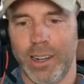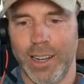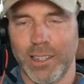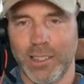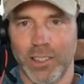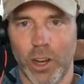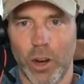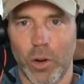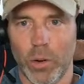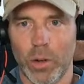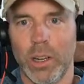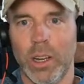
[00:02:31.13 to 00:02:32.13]
And
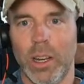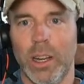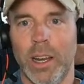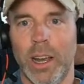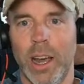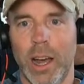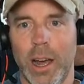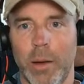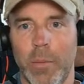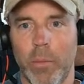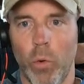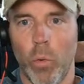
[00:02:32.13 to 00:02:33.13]
so
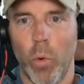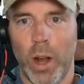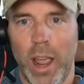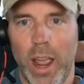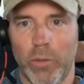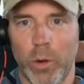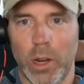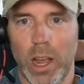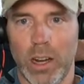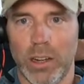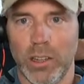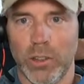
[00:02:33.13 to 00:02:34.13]
what have we
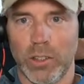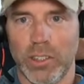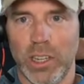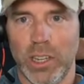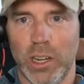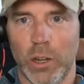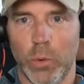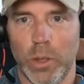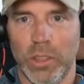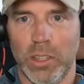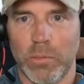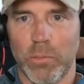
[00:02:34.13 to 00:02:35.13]
gotten? You'll see here
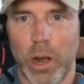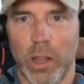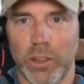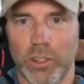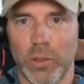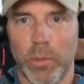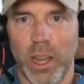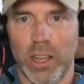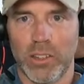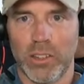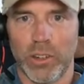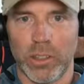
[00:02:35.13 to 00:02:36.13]
with these Bollinger
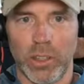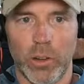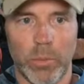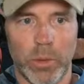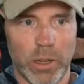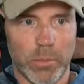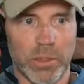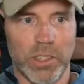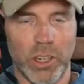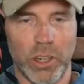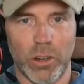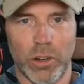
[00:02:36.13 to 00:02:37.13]
Bands, they're a little bit
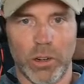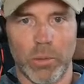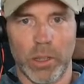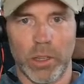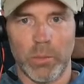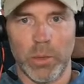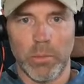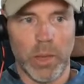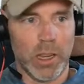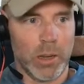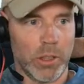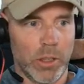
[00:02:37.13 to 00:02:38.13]
obscured, but let me
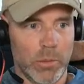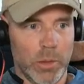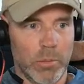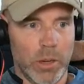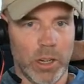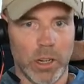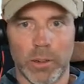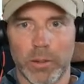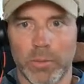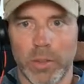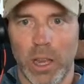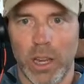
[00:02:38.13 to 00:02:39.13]
make them a little bit bigger.
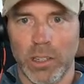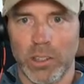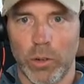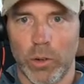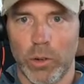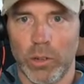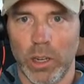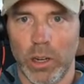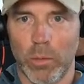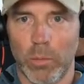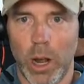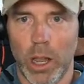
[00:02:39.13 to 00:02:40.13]
Okay, so
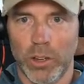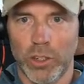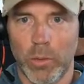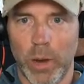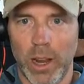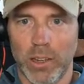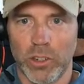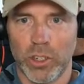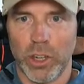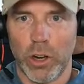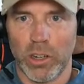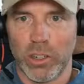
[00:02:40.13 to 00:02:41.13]
Bollinger Bands are
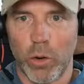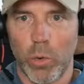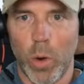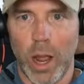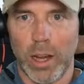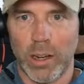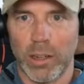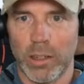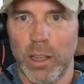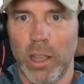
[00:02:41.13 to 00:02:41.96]
starting to widen.